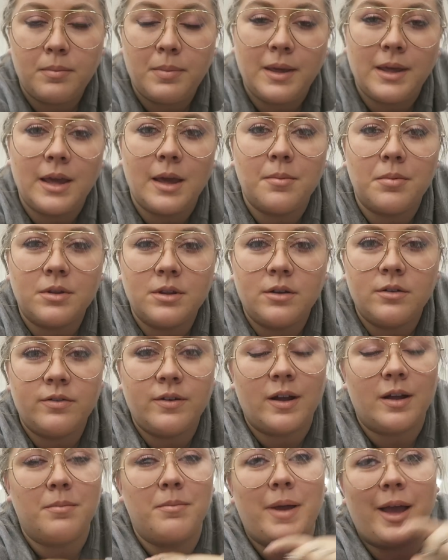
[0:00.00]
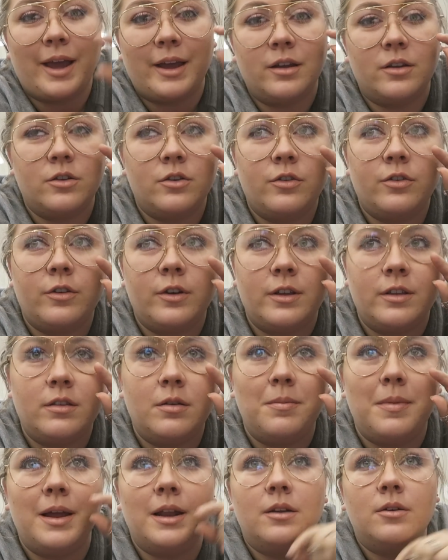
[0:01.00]
Being able to find package free
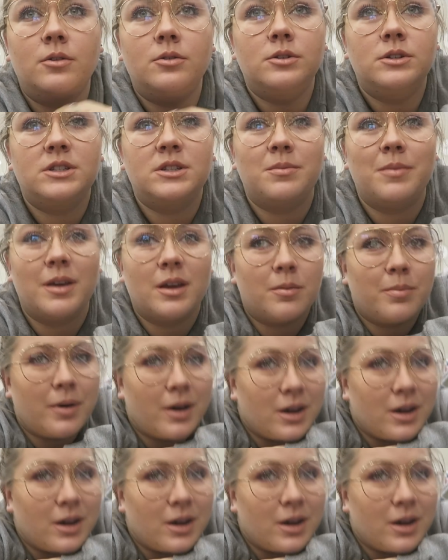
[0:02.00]
tomatoes to make a